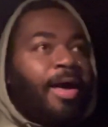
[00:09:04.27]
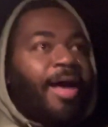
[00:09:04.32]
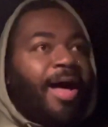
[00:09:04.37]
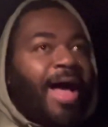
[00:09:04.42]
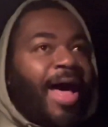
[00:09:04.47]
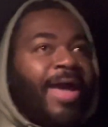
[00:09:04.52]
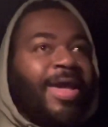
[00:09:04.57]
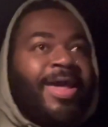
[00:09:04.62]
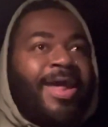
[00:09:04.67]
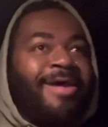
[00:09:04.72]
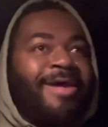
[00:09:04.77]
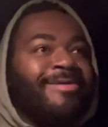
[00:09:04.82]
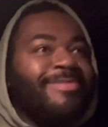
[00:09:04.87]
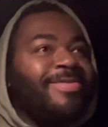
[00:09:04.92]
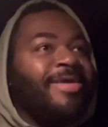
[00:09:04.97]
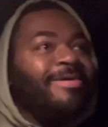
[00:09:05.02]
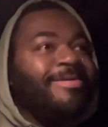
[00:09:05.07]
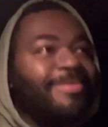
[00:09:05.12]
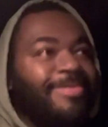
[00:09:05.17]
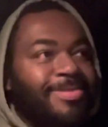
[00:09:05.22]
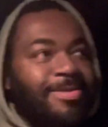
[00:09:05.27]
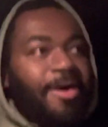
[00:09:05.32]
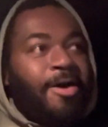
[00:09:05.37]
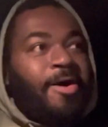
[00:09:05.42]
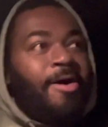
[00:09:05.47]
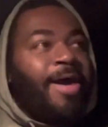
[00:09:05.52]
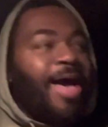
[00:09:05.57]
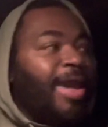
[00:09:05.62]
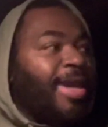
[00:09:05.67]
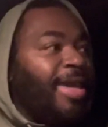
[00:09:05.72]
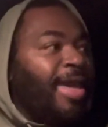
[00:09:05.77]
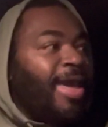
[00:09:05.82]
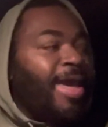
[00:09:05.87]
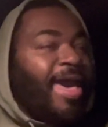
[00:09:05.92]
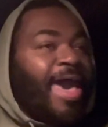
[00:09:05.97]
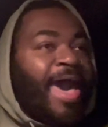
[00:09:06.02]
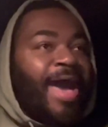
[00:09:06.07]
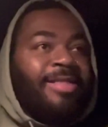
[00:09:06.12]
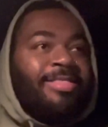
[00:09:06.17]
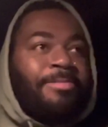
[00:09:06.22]
I can't sing a song. I
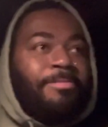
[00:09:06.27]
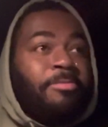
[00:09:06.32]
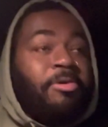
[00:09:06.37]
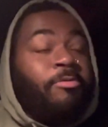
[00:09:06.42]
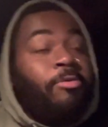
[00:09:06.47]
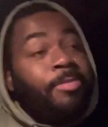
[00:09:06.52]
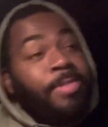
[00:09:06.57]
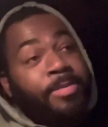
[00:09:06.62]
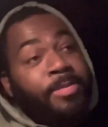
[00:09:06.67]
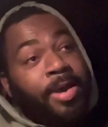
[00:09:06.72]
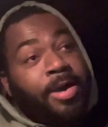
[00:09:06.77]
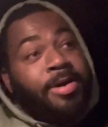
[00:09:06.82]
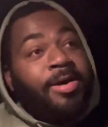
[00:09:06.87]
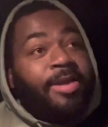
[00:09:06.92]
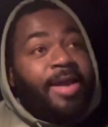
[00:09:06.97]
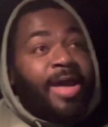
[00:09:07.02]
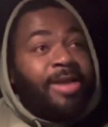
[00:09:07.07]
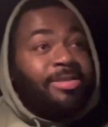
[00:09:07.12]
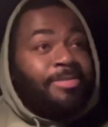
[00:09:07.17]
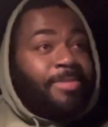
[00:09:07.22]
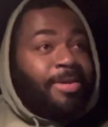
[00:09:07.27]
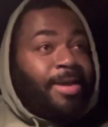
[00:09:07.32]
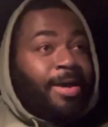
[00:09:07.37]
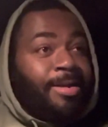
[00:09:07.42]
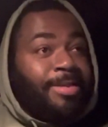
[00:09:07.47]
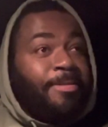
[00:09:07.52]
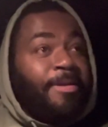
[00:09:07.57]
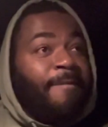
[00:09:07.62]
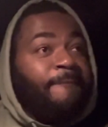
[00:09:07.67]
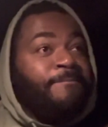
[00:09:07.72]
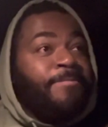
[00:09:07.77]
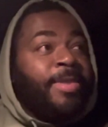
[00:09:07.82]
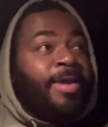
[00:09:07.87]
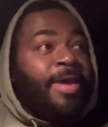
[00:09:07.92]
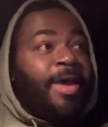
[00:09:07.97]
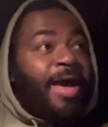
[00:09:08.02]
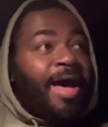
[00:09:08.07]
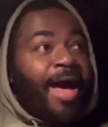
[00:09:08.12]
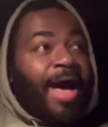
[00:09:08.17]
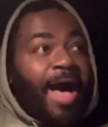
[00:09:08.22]
can't act a well. Maybe I could act to be honest, but
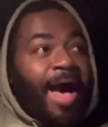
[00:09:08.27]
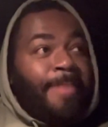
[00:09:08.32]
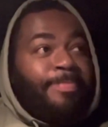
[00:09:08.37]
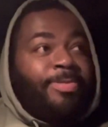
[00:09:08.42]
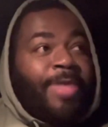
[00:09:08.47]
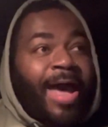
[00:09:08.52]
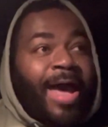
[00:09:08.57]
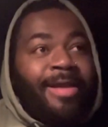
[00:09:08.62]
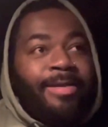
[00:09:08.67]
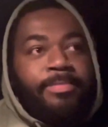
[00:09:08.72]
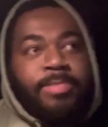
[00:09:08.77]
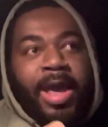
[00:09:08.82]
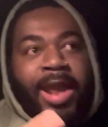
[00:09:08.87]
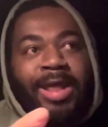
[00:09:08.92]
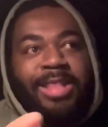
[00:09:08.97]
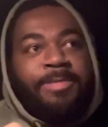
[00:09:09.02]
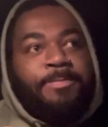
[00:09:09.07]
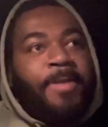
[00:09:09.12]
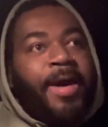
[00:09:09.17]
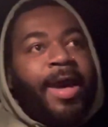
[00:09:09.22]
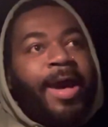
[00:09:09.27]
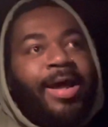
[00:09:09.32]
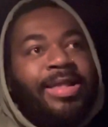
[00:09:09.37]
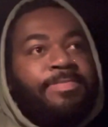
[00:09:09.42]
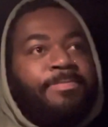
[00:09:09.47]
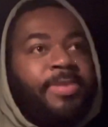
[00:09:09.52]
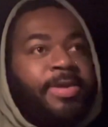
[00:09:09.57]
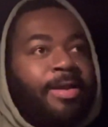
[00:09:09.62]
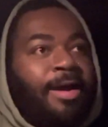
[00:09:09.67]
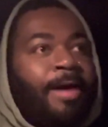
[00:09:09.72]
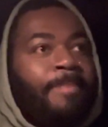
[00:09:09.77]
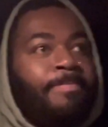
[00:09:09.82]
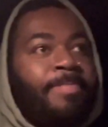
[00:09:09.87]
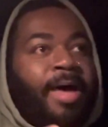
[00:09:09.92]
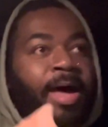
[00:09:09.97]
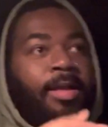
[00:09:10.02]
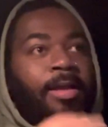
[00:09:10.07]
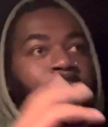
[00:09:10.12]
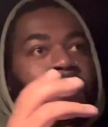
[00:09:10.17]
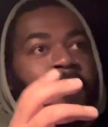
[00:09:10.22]
I, that that has passed me. I'm
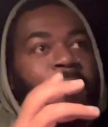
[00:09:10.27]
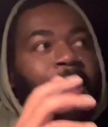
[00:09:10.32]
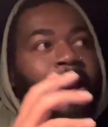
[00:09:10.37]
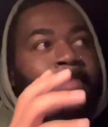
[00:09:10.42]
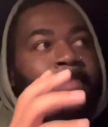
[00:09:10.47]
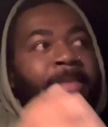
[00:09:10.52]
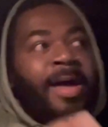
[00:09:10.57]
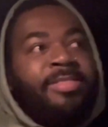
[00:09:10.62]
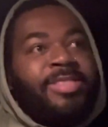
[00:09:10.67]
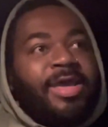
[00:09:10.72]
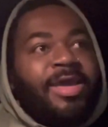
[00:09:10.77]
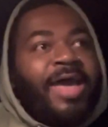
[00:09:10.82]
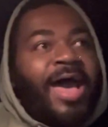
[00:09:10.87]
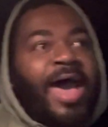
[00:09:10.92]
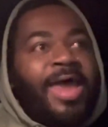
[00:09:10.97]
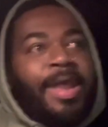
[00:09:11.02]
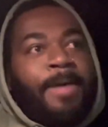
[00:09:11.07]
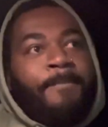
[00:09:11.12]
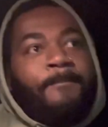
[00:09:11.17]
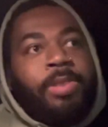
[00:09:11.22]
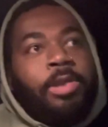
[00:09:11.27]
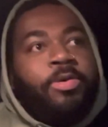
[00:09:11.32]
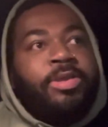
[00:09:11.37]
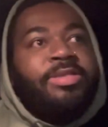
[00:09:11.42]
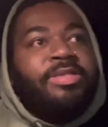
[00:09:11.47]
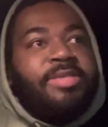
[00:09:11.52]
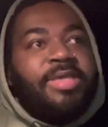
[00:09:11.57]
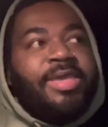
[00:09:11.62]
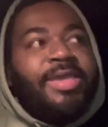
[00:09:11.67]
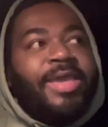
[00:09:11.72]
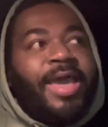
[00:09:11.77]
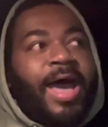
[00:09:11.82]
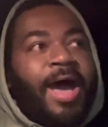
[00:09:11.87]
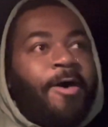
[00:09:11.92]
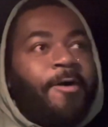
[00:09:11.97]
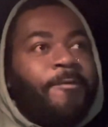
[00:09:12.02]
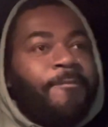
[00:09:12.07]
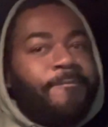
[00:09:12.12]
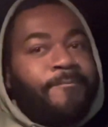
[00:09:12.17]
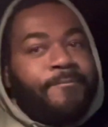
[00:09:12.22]
not I'm not the guy that blew his knee out.